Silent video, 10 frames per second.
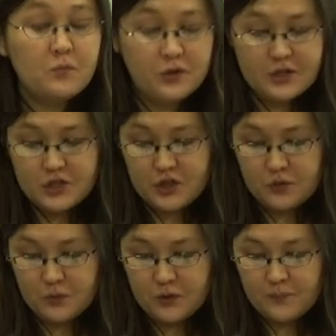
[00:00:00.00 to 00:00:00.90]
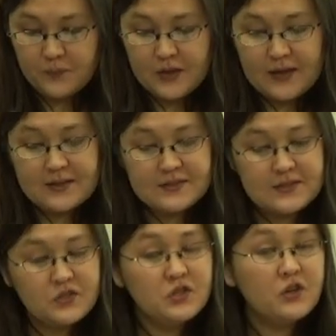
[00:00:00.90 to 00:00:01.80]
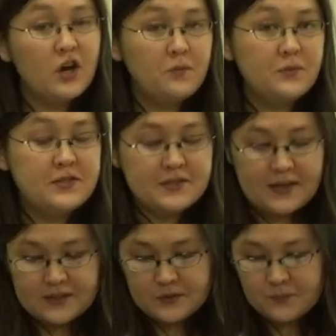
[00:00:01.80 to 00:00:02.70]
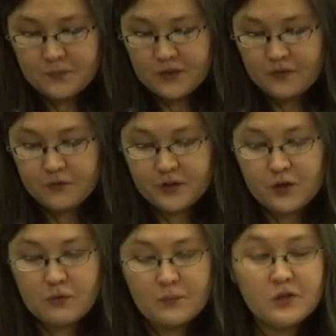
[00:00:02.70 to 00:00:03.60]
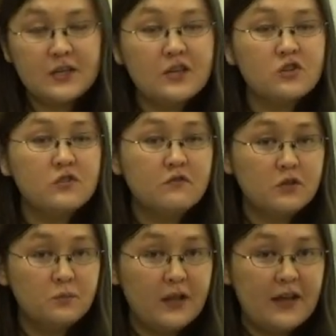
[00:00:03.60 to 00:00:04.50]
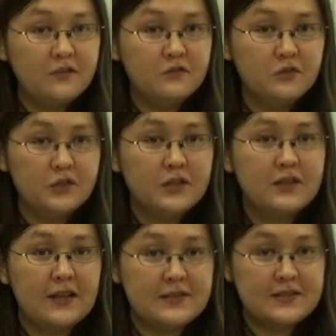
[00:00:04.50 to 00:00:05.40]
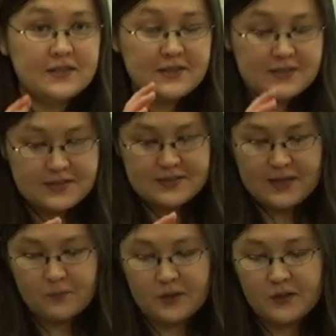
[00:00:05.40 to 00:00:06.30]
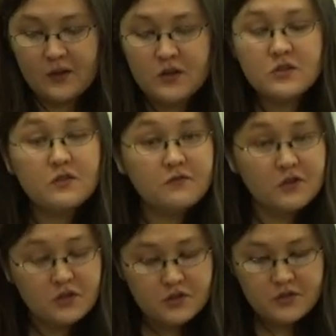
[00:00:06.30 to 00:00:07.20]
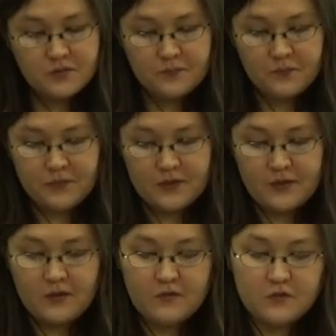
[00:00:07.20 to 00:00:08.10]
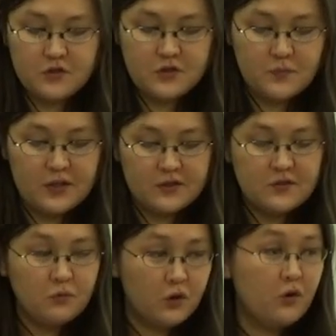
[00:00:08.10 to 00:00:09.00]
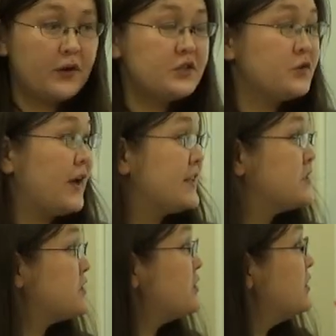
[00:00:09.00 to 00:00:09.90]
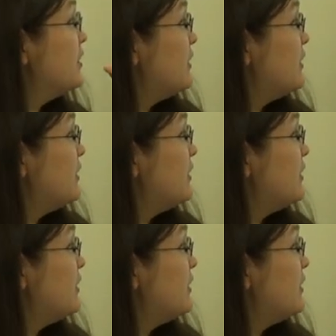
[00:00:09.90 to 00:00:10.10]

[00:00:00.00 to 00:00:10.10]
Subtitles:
of British humor exists to compensate for their reputation for bland food. That's the thesis statement. So first means we're going to answer